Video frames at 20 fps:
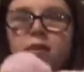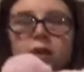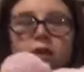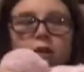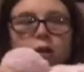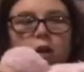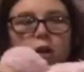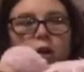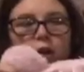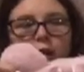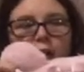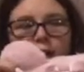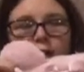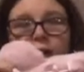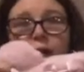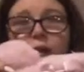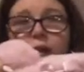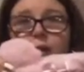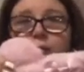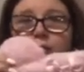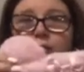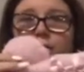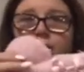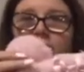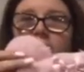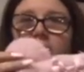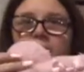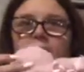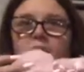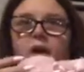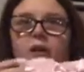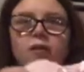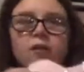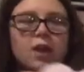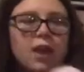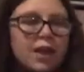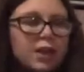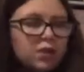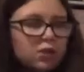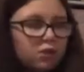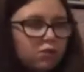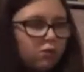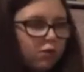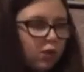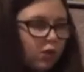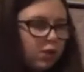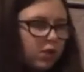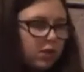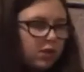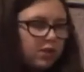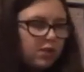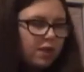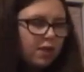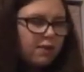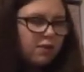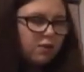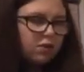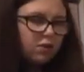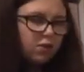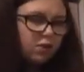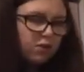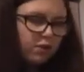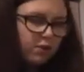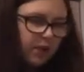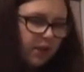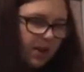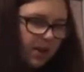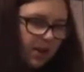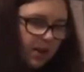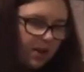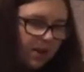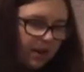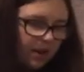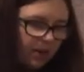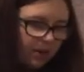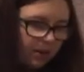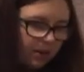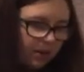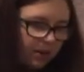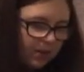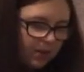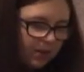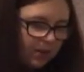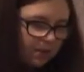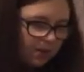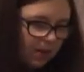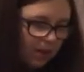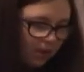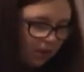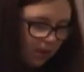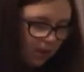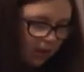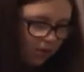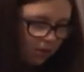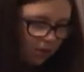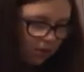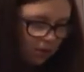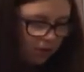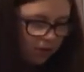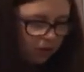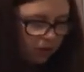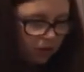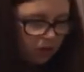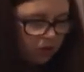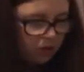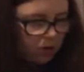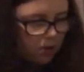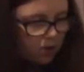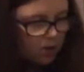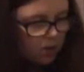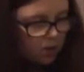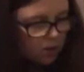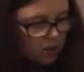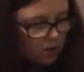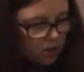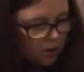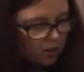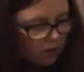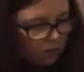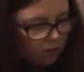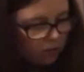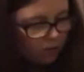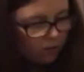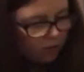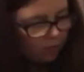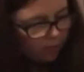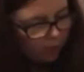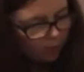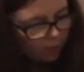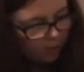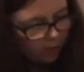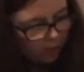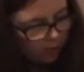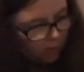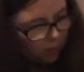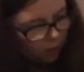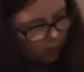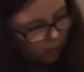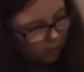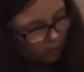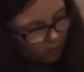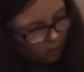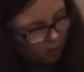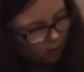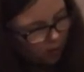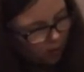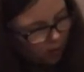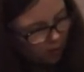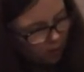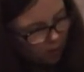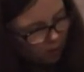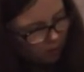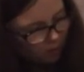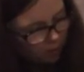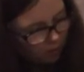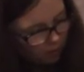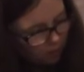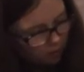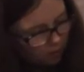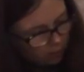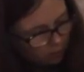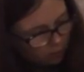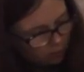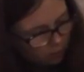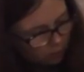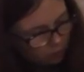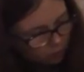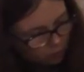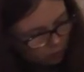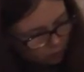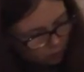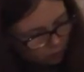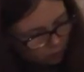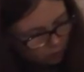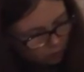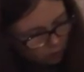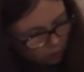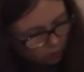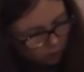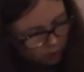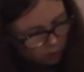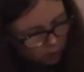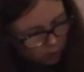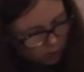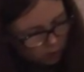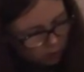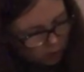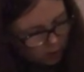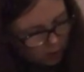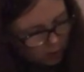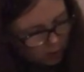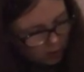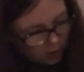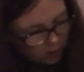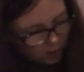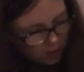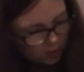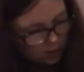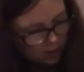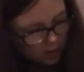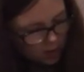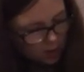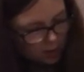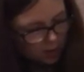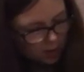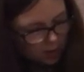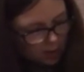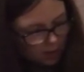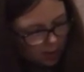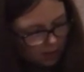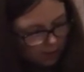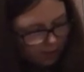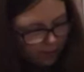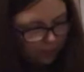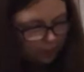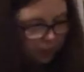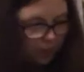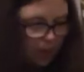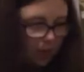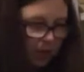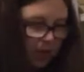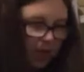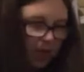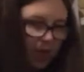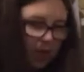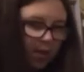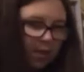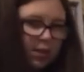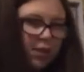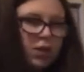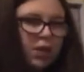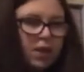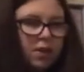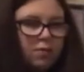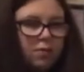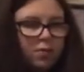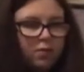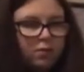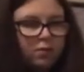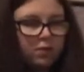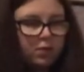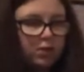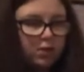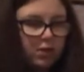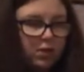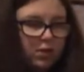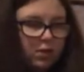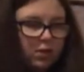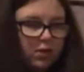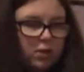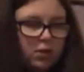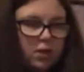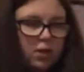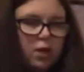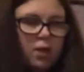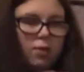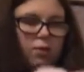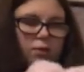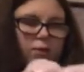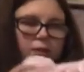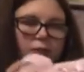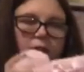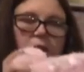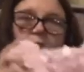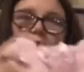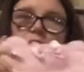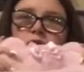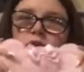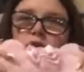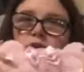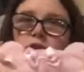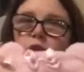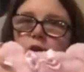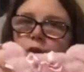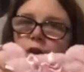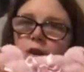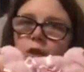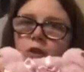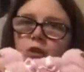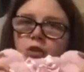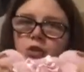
I got her that will fit her later on it's definitely not going to fit her now it says Minnie Mouse on it was from Primark um, but I'm not sure what size I got it in six to nine months so that will fit her soon